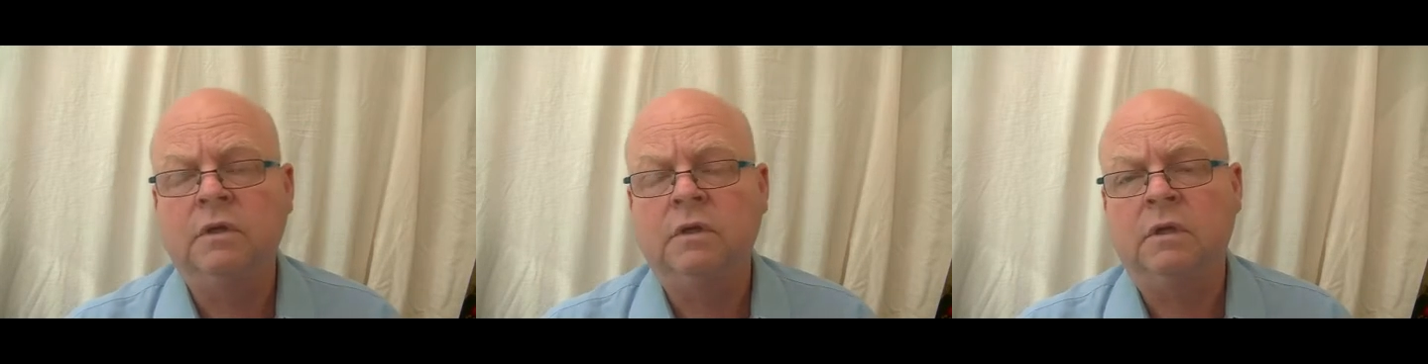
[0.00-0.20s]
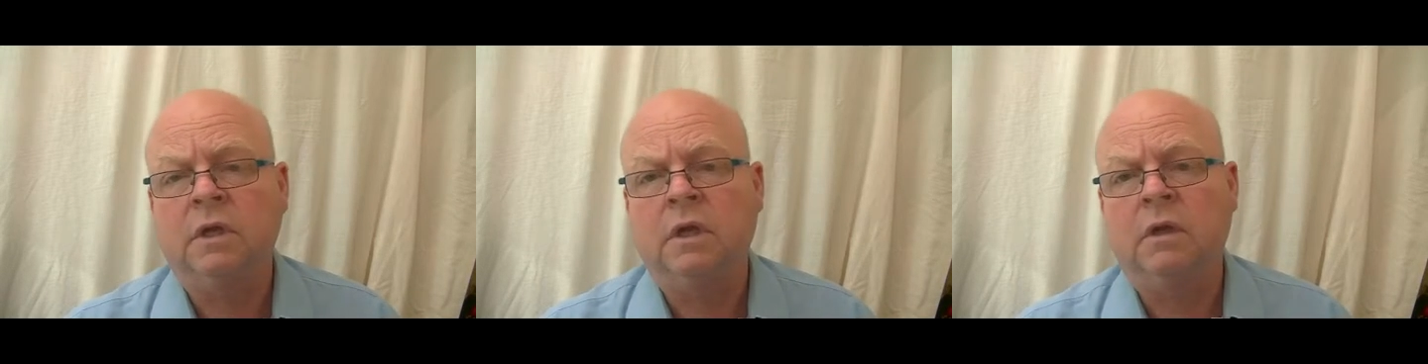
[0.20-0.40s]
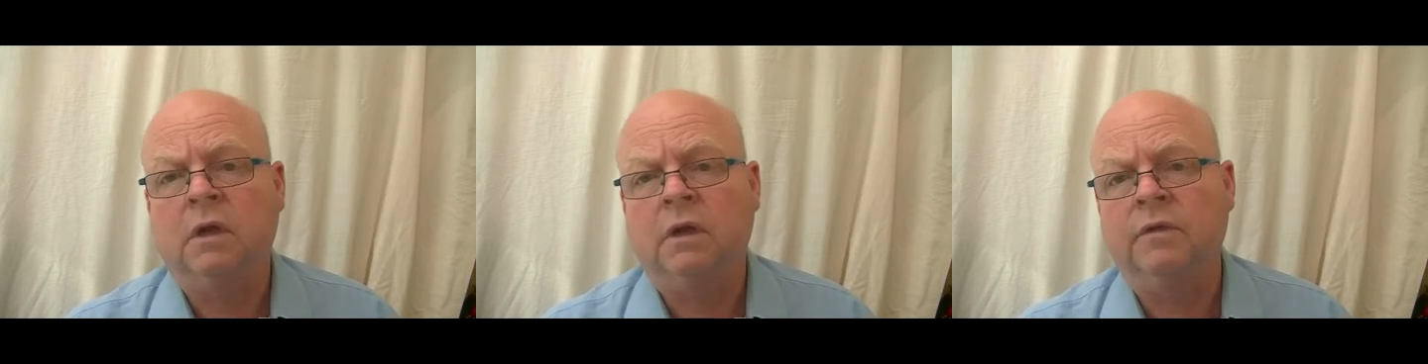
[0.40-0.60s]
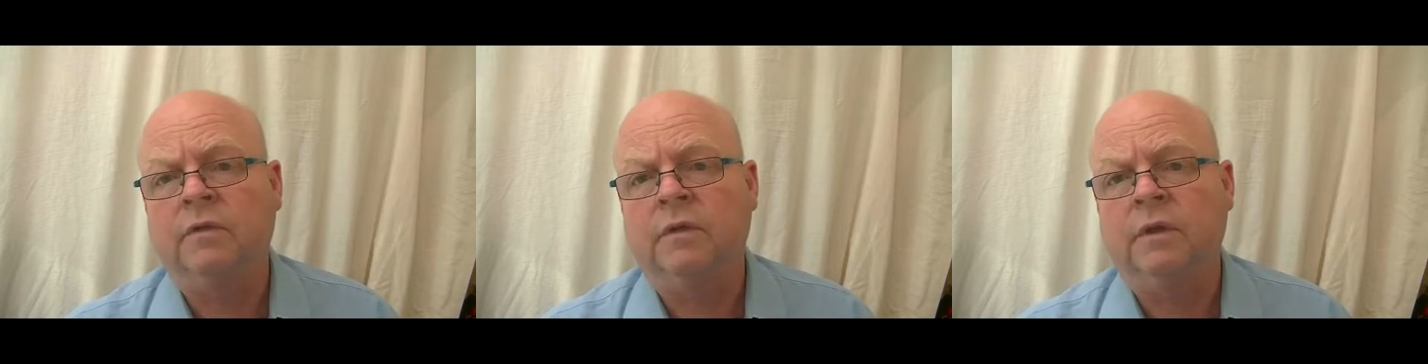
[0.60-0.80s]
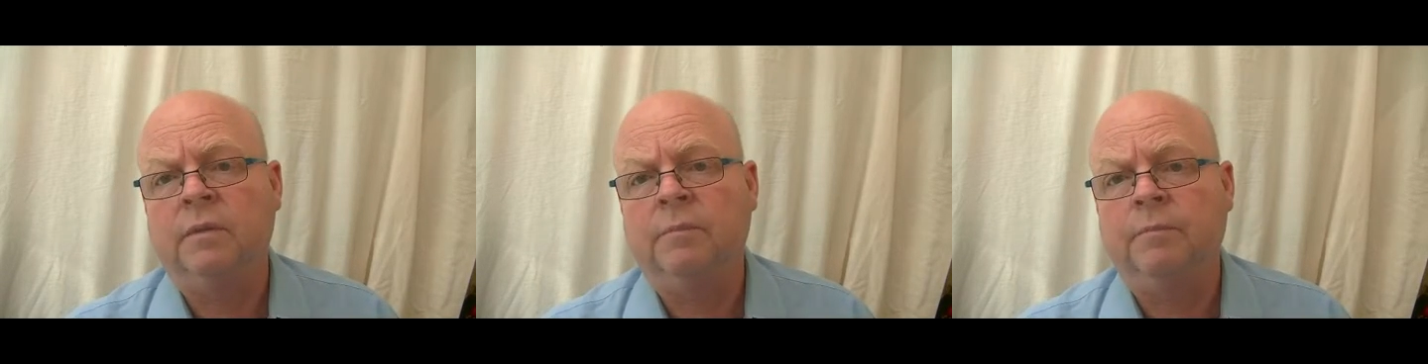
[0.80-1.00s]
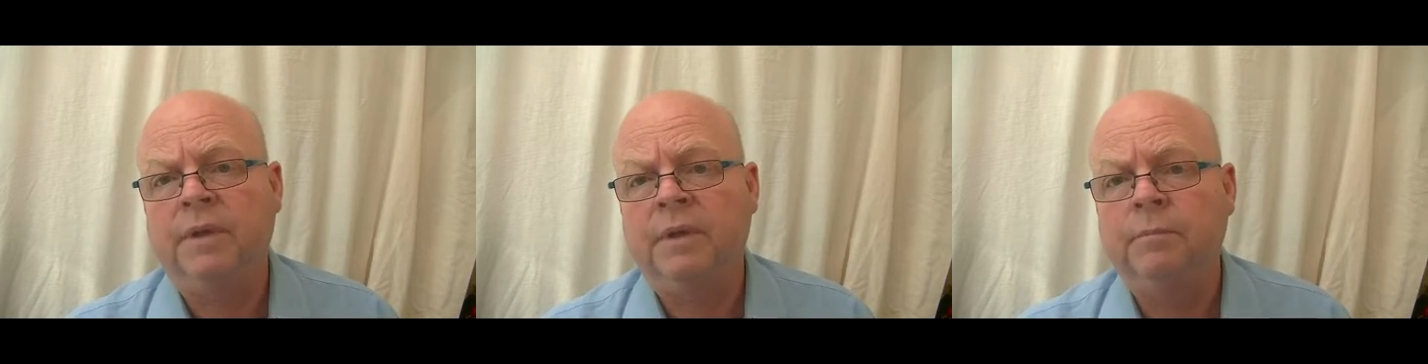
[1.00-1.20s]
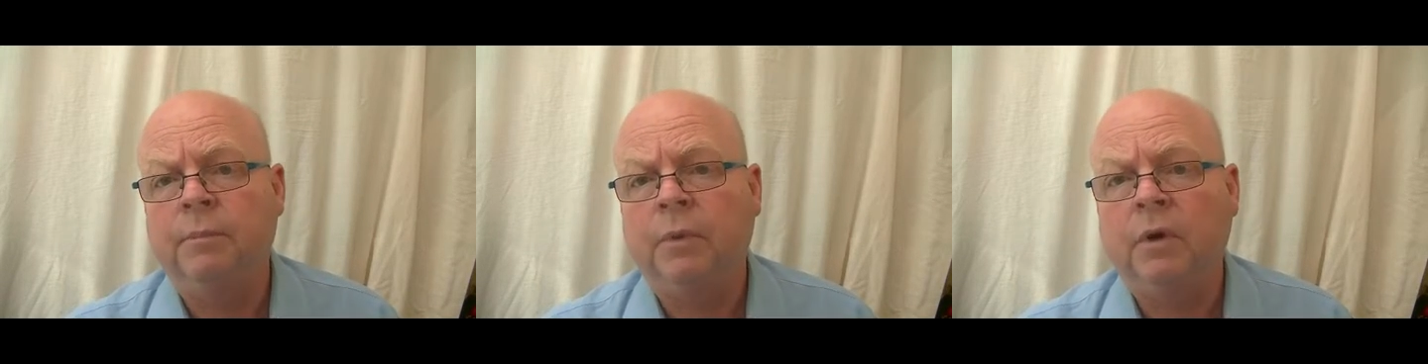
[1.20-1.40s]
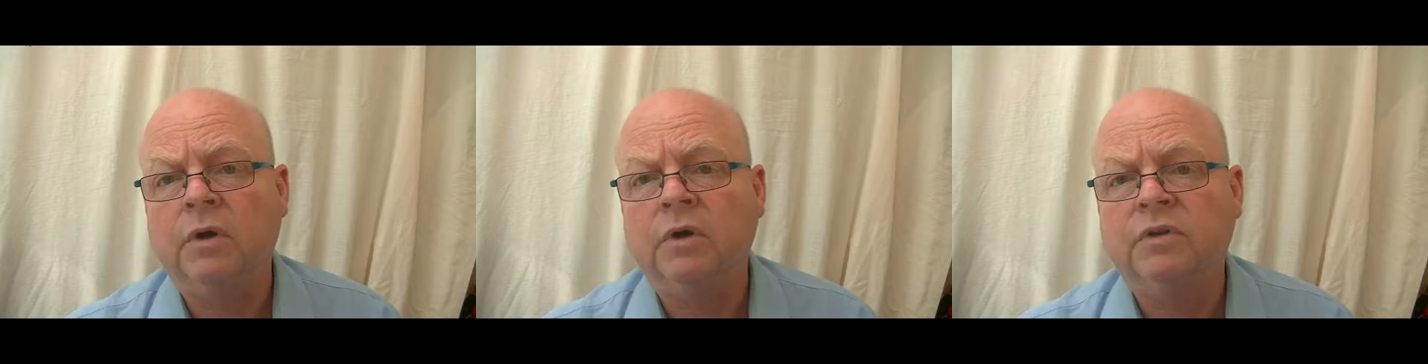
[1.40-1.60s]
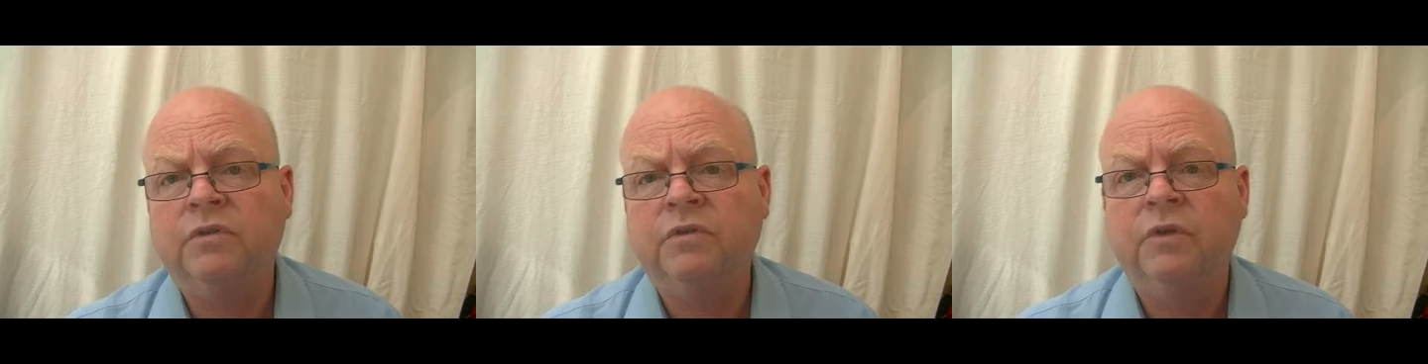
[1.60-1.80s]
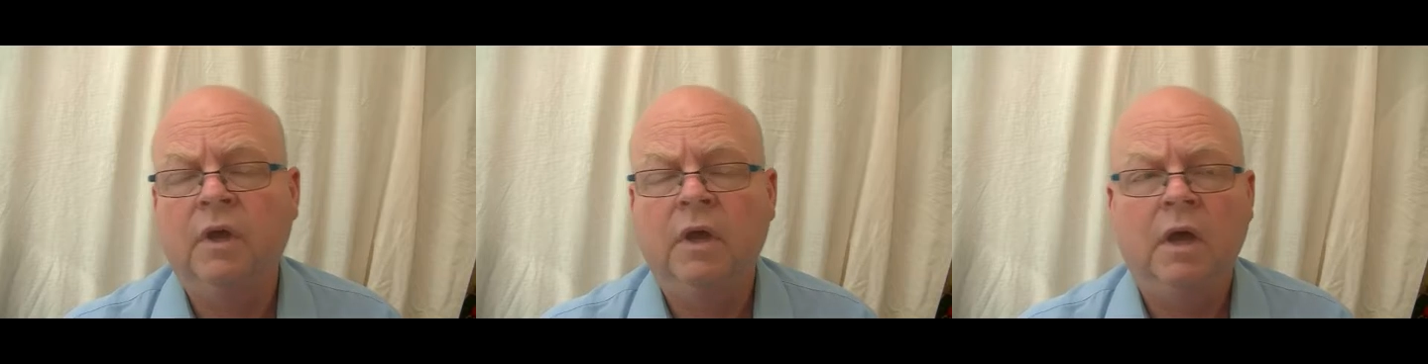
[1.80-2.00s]
at a lot of the big
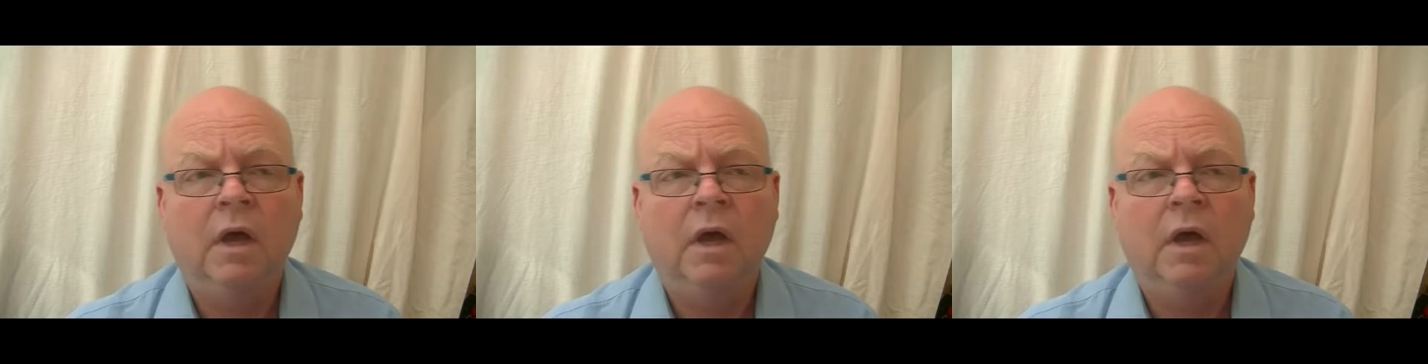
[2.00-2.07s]
box